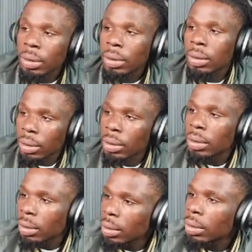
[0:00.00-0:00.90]

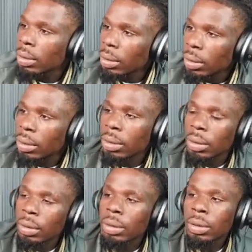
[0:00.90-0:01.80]

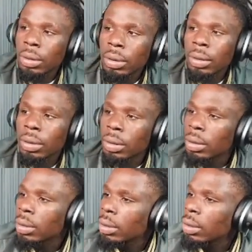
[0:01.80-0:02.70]

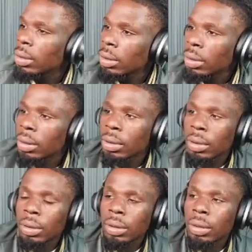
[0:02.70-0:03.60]

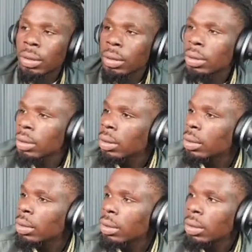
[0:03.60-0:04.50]

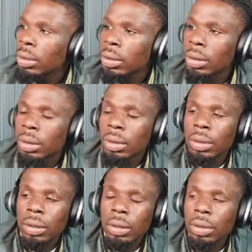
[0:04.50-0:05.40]

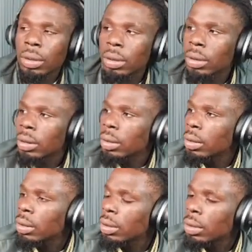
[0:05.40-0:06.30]

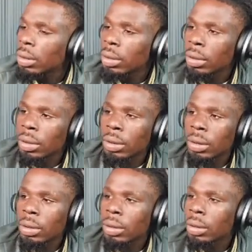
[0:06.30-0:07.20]

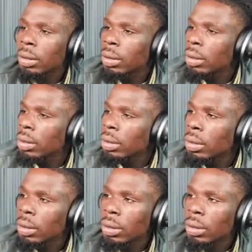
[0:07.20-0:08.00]
This person isn't speaking.